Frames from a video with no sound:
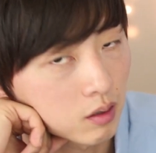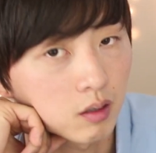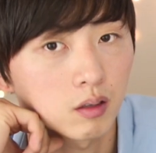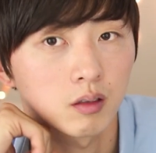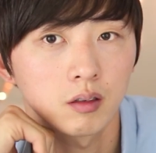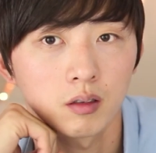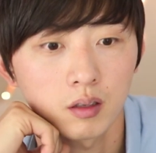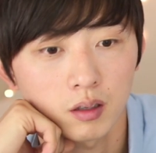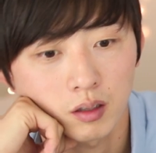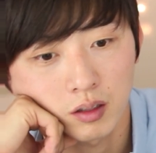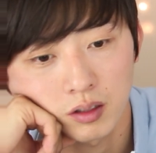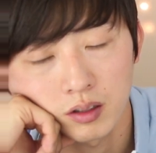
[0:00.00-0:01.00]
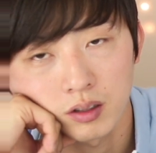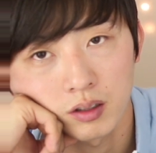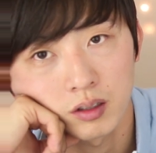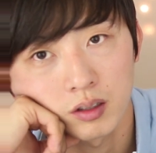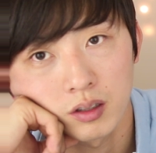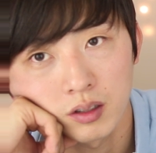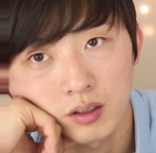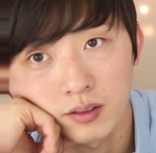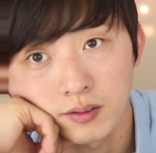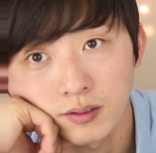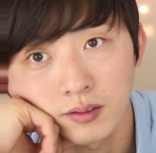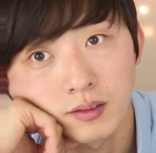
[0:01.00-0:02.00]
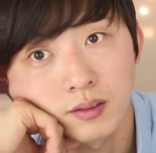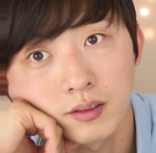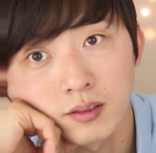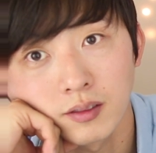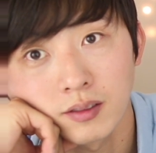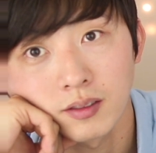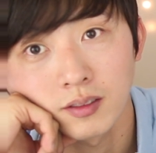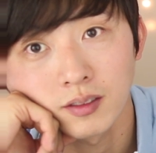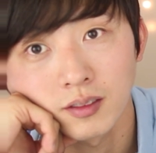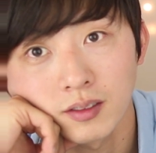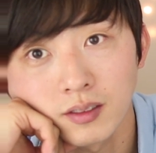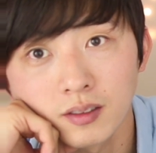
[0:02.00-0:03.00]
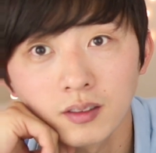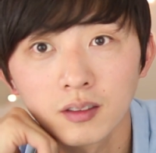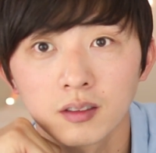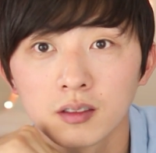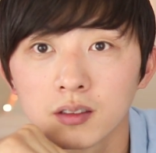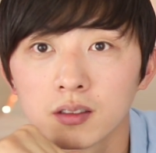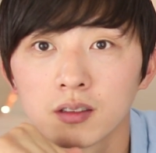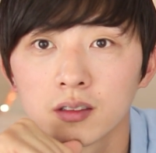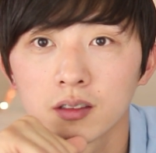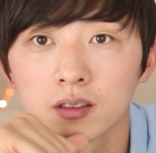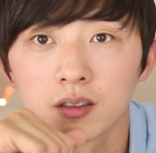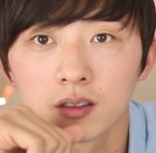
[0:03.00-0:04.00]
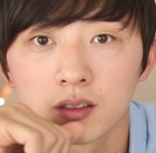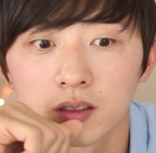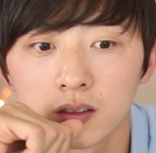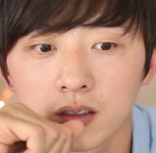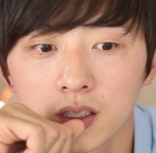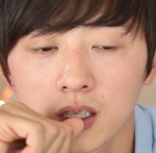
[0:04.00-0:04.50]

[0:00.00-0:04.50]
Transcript: [no speech]